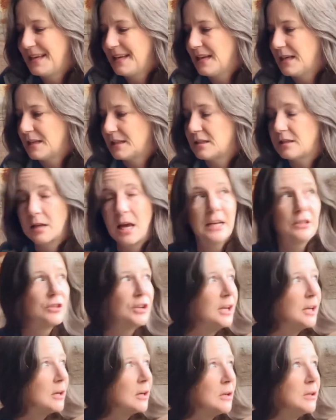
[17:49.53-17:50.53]
It's
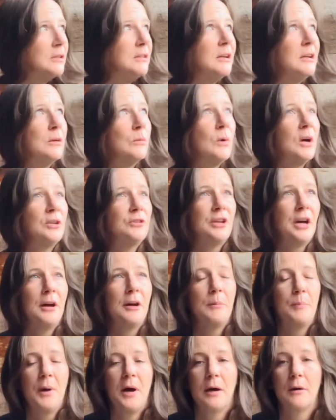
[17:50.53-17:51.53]
actually a good day to watch Harry
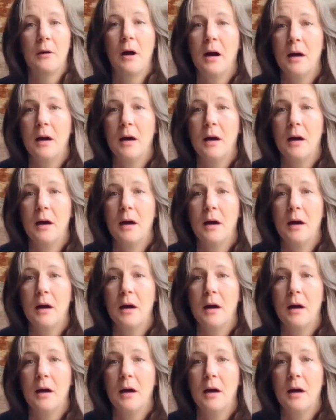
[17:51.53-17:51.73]
Potter.